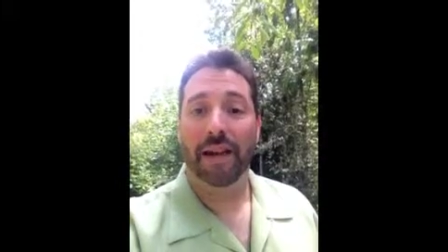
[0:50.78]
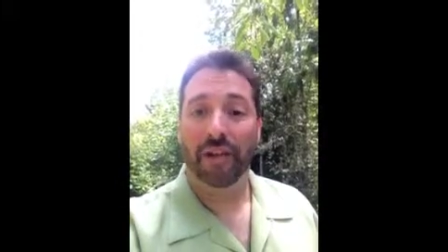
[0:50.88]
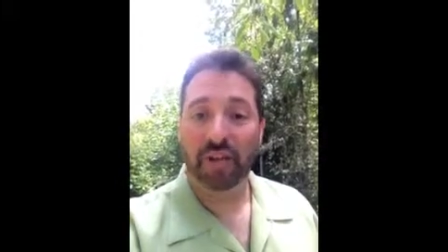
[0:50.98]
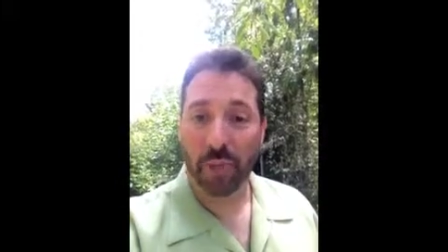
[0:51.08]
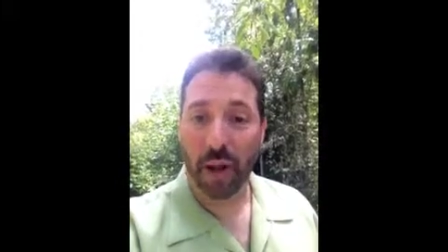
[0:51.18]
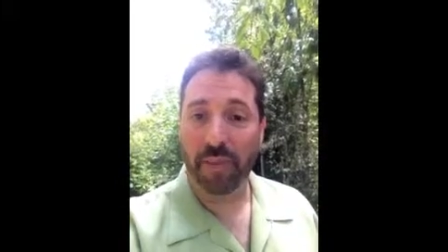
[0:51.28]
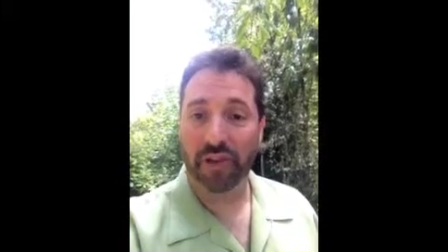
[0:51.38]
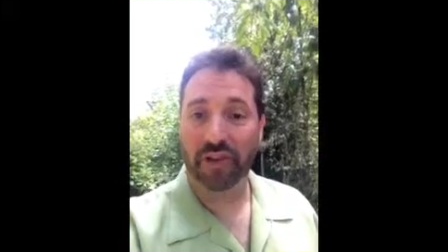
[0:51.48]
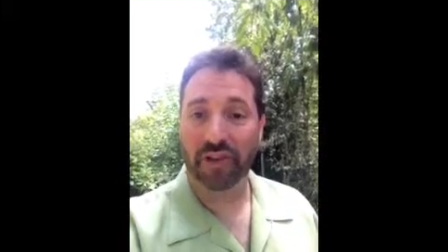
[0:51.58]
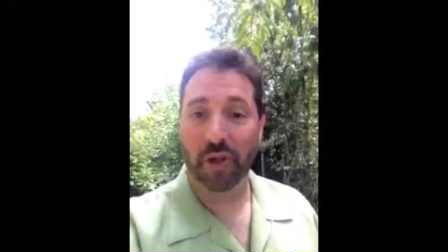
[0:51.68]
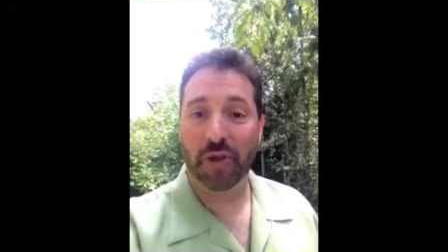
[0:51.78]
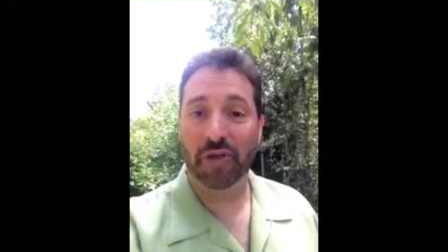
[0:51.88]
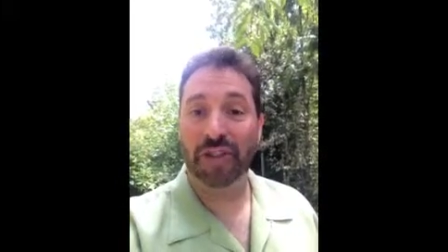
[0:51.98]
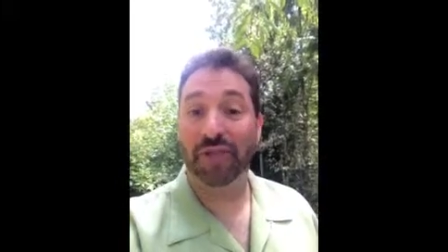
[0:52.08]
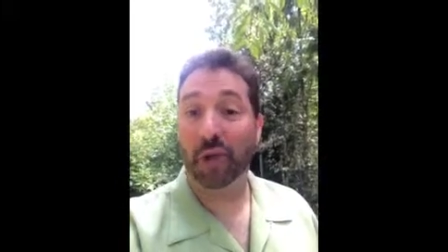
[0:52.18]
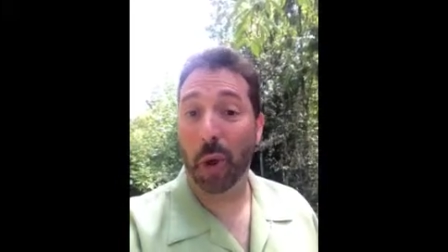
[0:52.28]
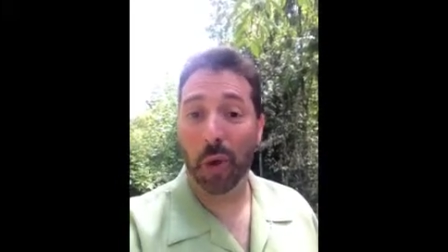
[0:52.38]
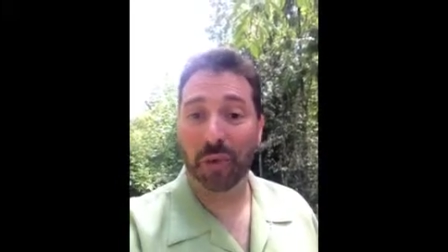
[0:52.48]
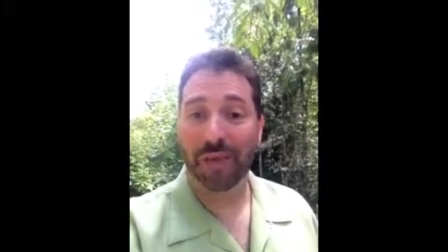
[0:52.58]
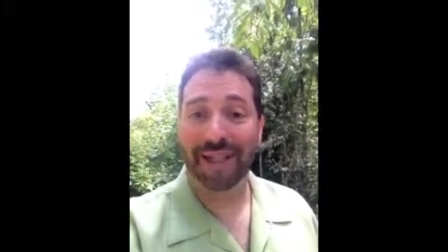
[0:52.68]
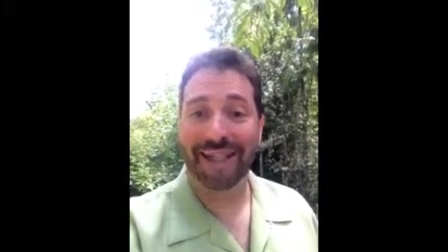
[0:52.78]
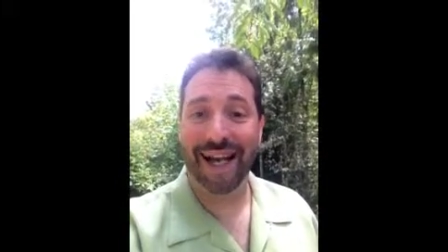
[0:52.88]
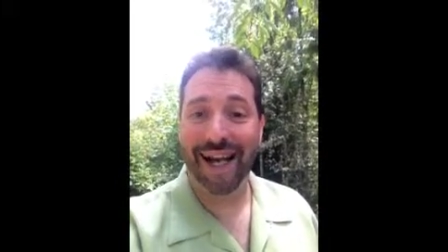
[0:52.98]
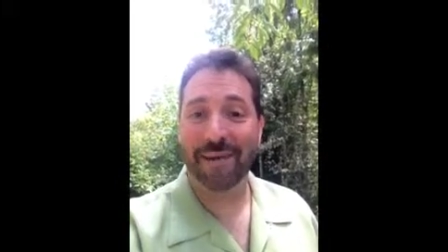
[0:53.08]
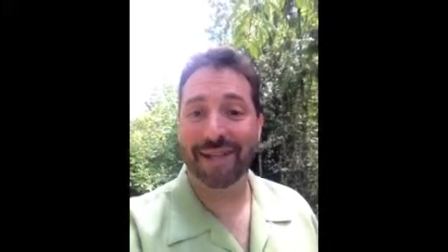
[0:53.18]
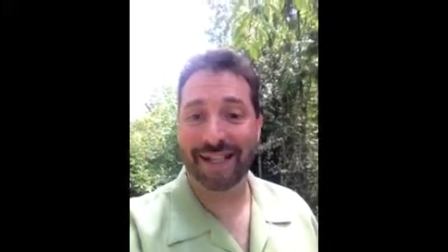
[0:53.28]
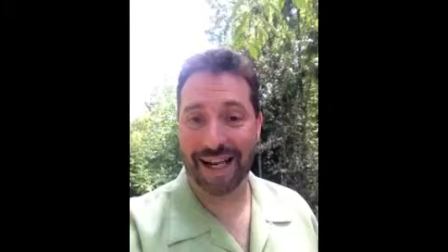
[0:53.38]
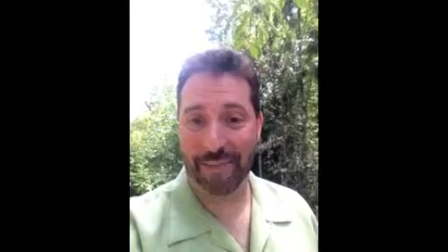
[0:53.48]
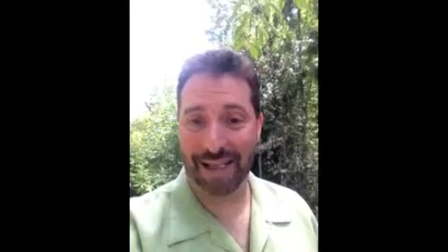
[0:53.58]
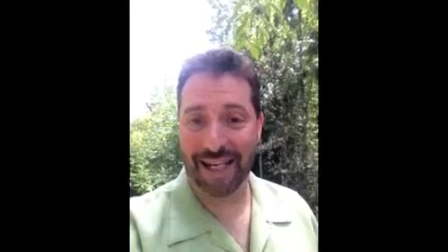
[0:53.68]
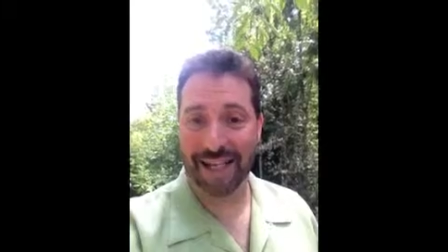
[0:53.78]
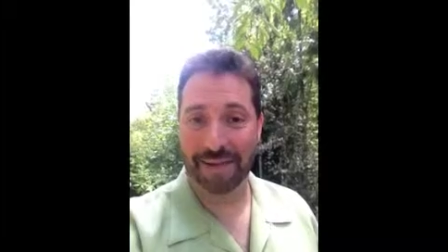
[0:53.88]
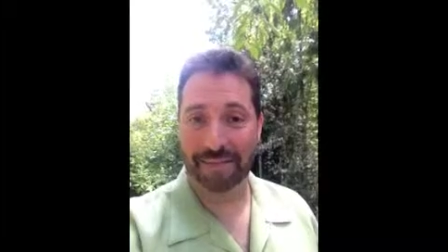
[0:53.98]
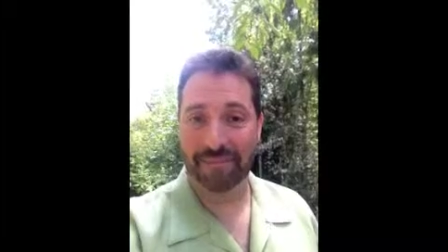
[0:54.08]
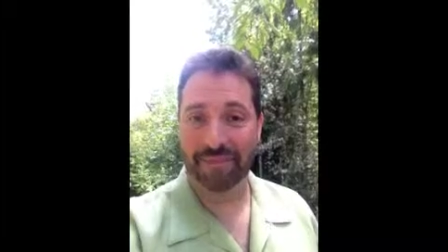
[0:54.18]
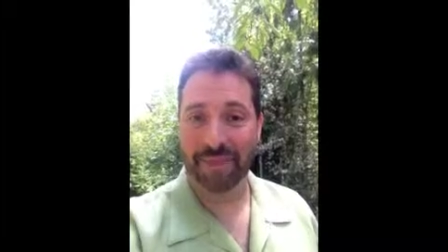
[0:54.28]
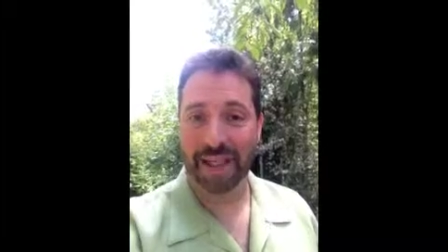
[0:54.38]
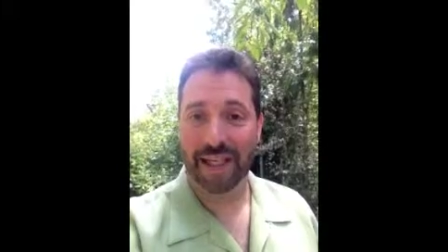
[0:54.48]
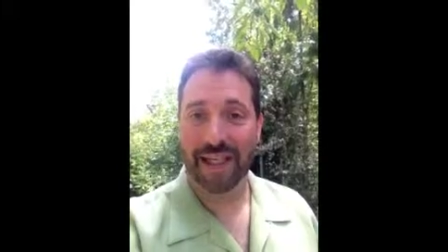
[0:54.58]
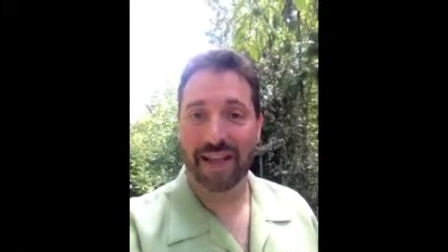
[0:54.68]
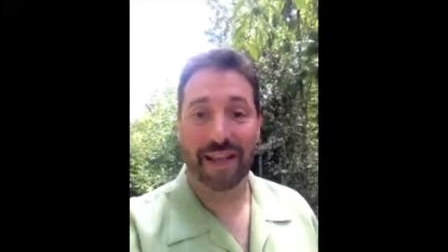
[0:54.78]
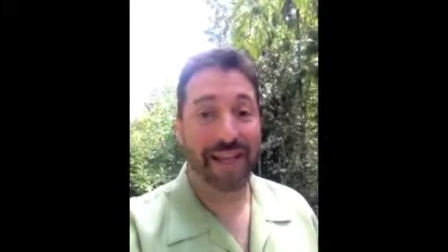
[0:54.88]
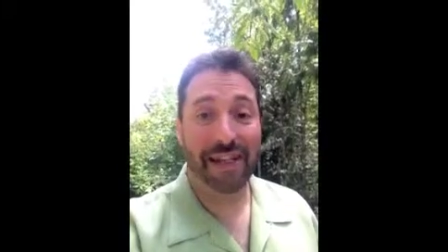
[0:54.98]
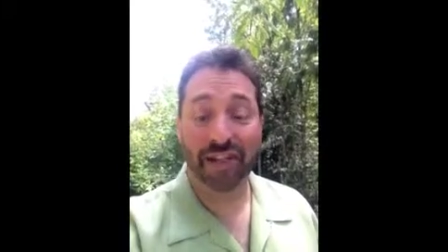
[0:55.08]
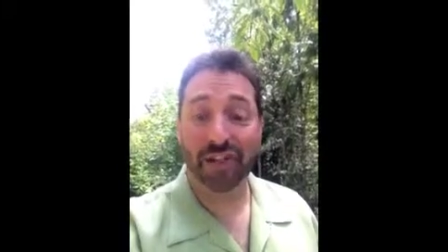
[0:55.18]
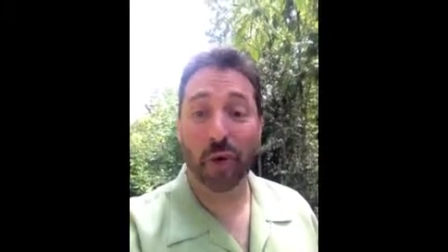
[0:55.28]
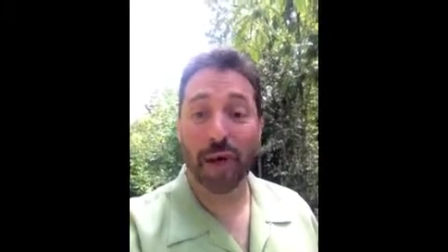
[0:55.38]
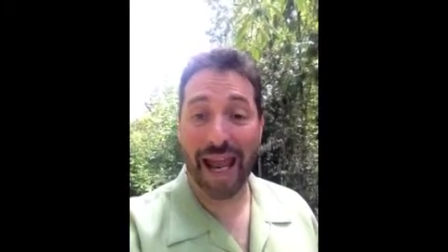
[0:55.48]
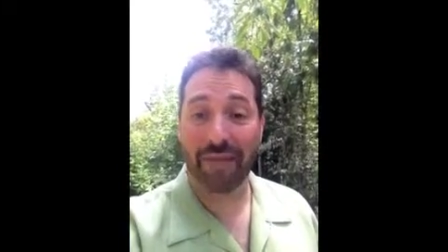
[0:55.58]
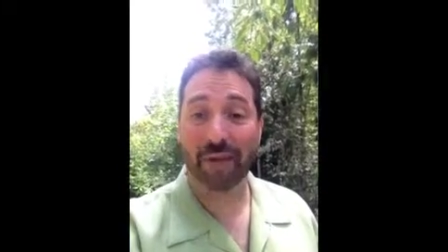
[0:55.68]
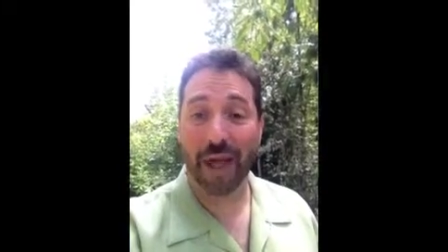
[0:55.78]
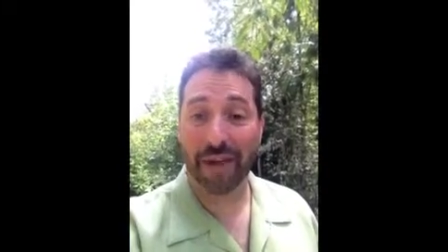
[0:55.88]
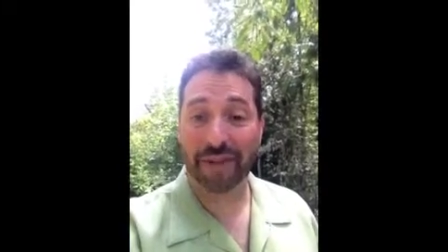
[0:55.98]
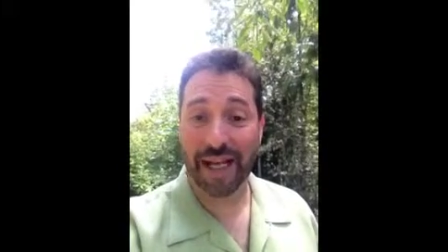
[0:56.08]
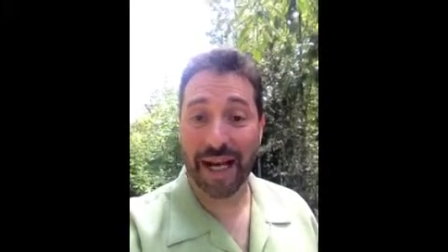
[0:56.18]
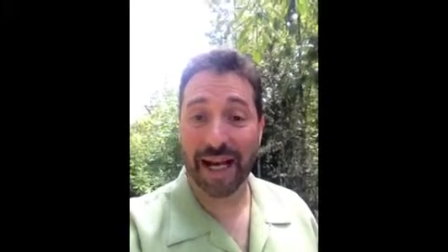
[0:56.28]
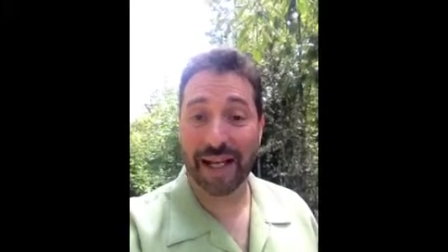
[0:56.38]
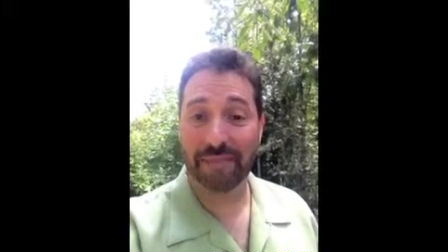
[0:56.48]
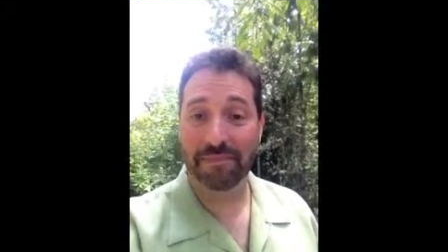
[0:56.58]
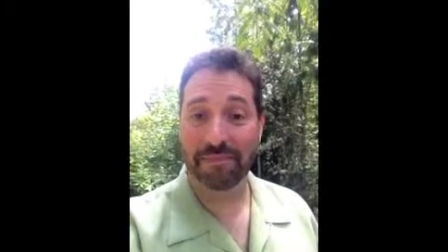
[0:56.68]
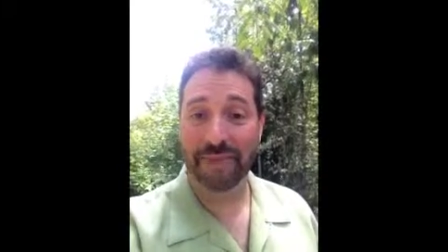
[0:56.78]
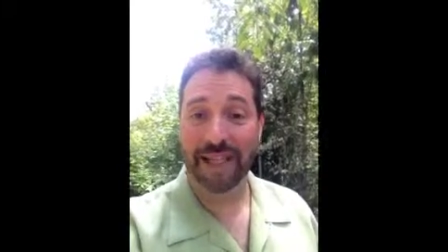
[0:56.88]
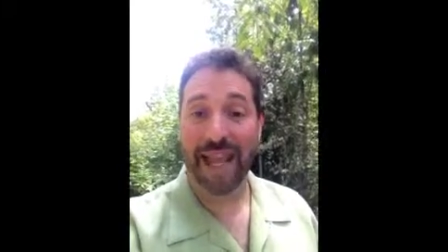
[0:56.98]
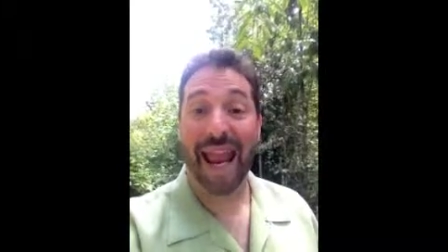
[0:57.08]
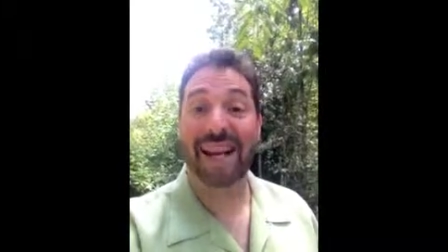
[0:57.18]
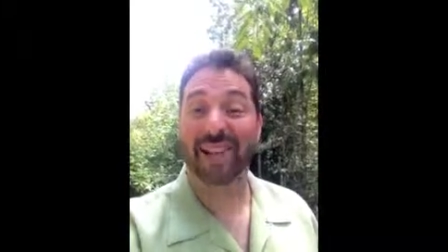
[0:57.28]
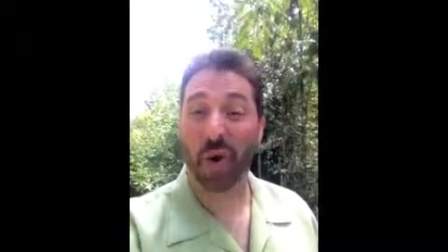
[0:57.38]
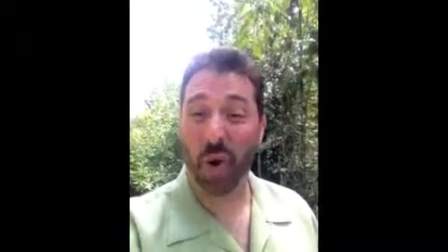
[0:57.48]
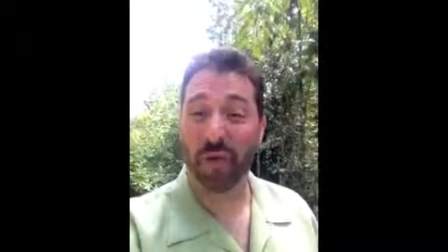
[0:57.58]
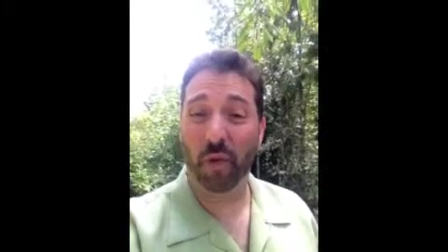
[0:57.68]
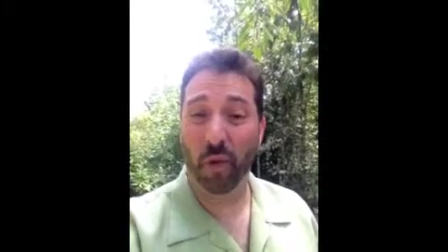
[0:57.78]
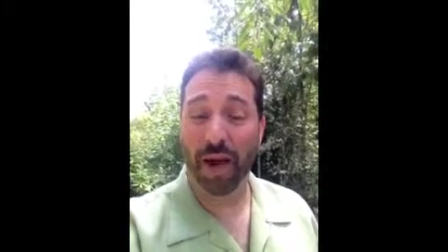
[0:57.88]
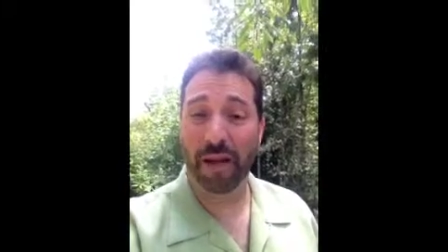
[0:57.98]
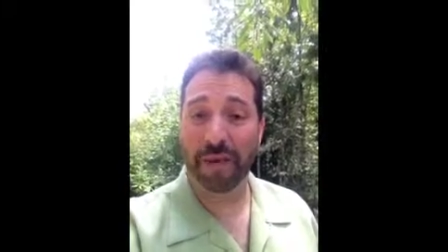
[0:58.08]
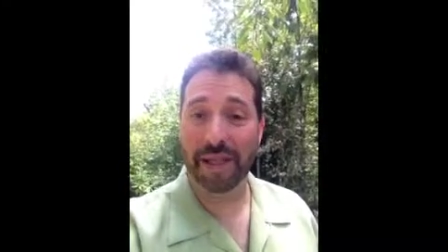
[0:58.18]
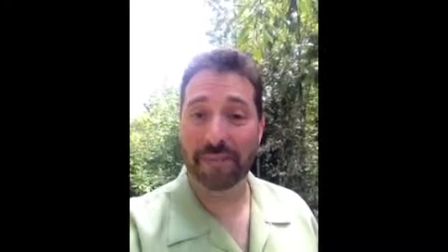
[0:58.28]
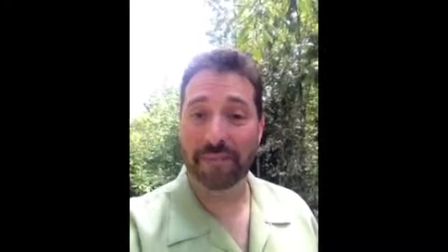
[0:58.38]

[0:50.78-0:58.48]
Small business owners have told me time and time again that they just don't have a lot of time and it's overwhelming.